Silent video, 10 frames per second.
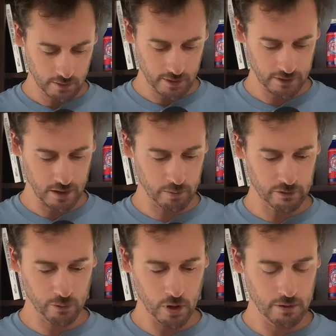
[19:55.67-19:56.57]
Next up
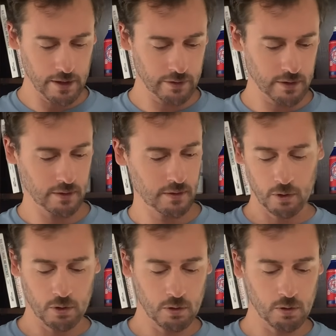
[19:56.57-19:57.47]
is Void Raven,
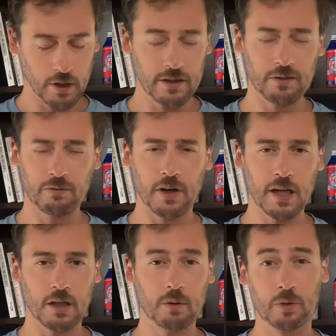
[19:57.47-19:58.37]
who isn't
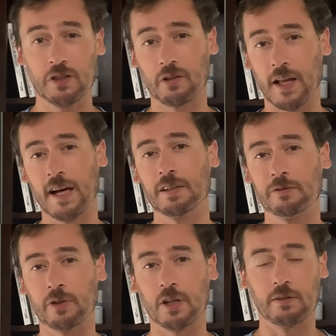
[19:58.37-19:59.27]
very good, but is a lot
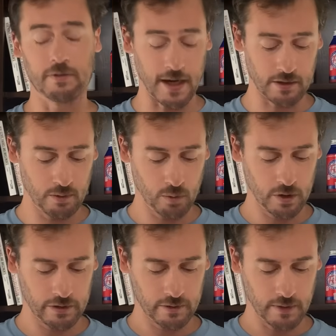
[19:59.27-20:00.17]
of fun in Faction
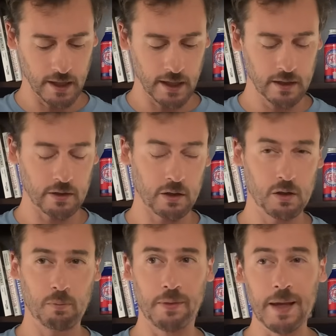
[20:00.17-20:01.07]
Wars, and
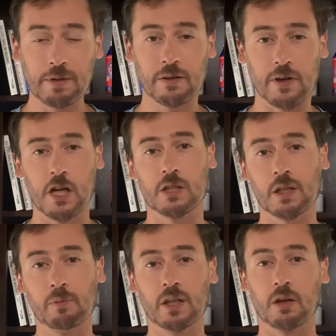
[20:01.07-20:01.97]
could maybe
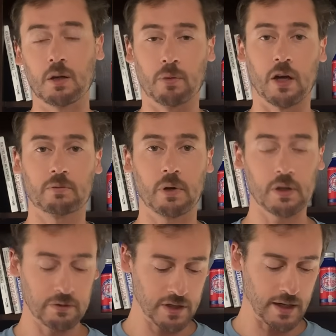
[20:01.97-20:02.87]
eventually be good in Boss
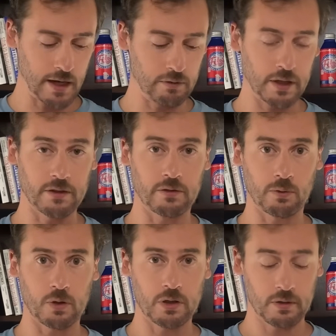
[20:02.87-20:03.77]
Brawl if she ever gets a
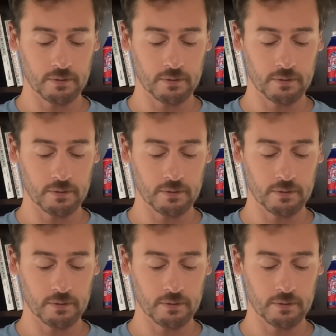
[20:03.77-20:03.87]
Forge.